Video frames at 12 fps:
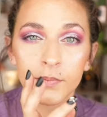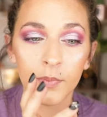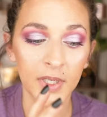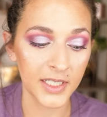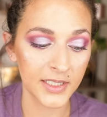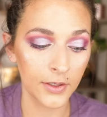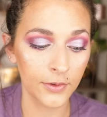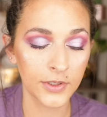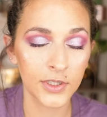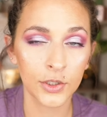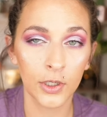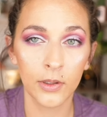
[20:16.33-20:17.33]
because I don't
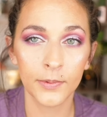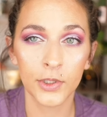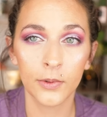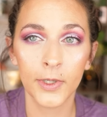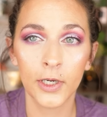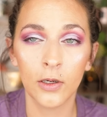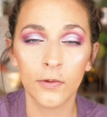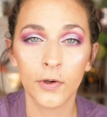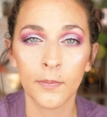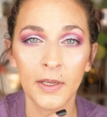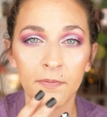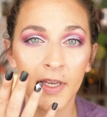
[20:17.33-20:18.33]
use the Charlotte Tilbury all
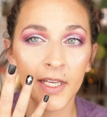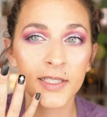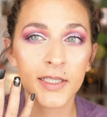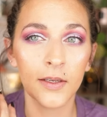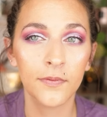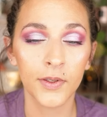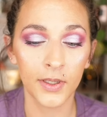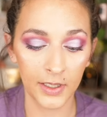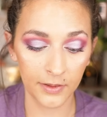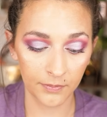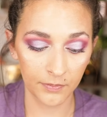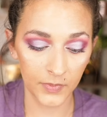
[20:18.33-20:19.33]
over my face, I feel
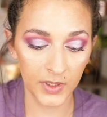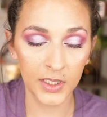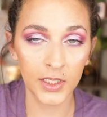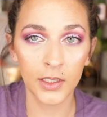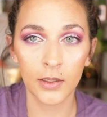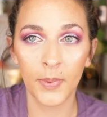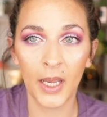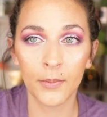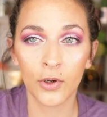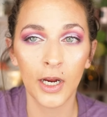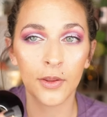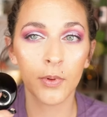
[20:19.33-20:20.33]
like the Pat
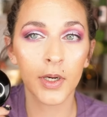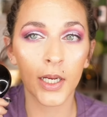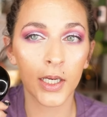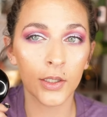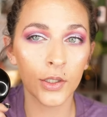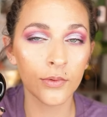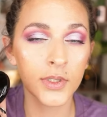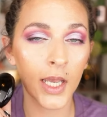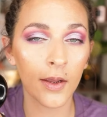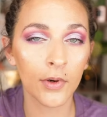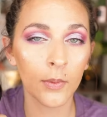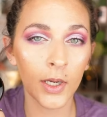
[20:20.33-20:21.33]
McGrath one I can use
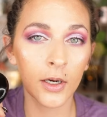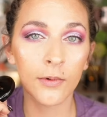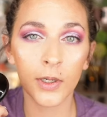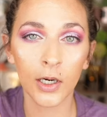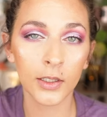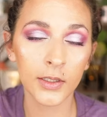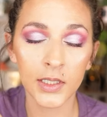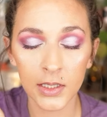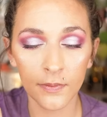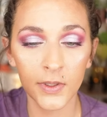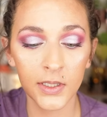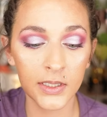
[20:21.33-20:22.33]
everywhere regardless
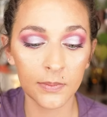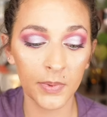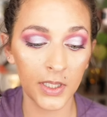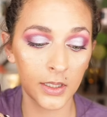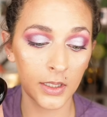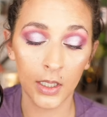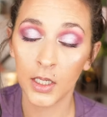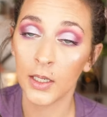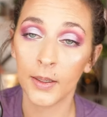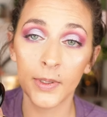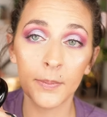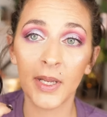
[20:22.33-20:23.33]
of its being,
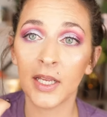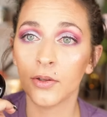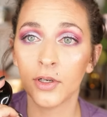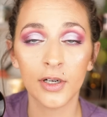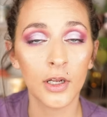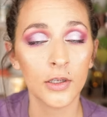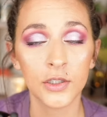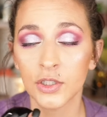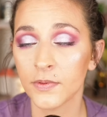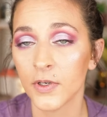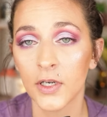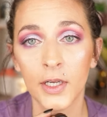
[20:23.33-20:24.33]
I'm not paying $30
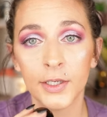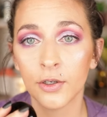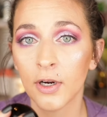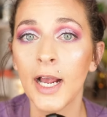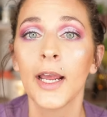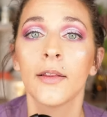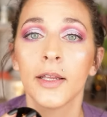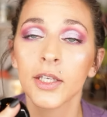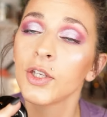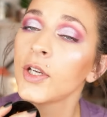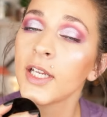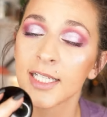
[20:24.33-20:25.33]
just for an under eye.
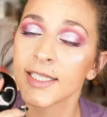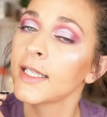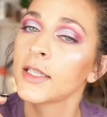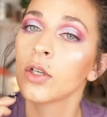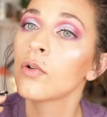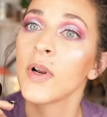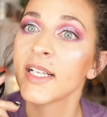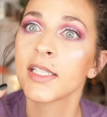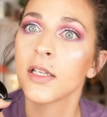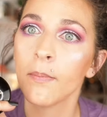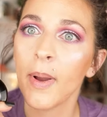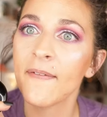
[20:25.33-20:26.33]
Like, you're gonna set the
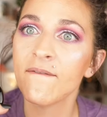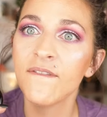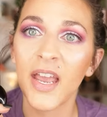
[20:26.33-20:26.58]
rest of my face.